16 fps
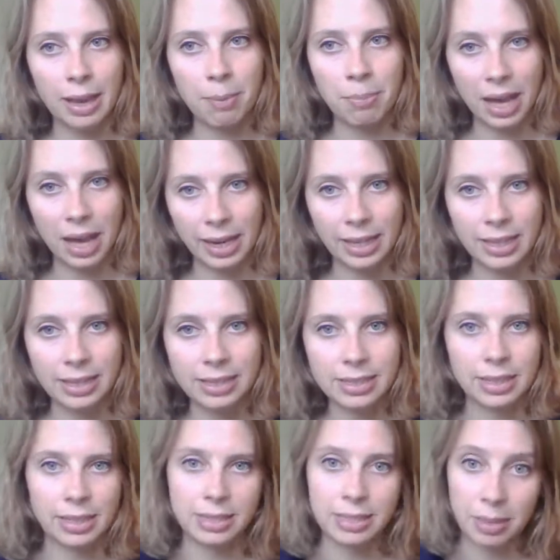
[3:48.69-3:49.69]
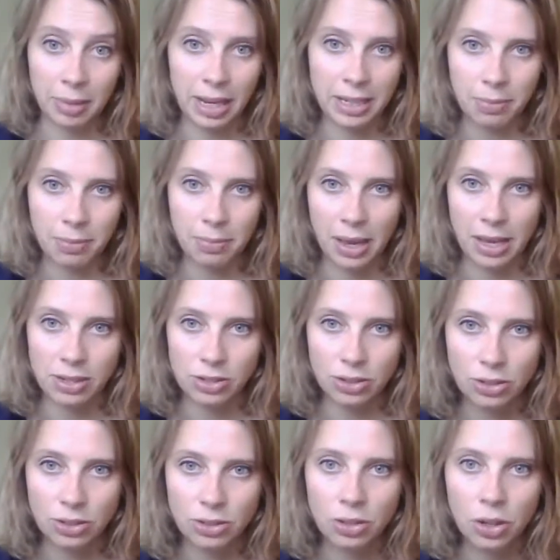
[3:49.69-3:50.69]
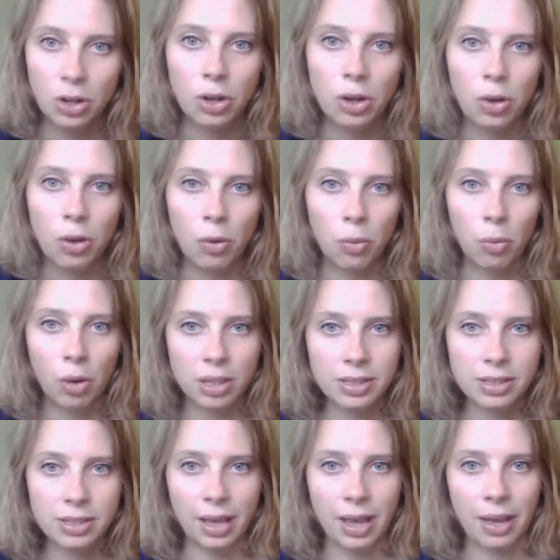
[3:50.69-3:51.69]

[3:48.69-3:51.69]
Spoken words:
mannequins and simulated patients, what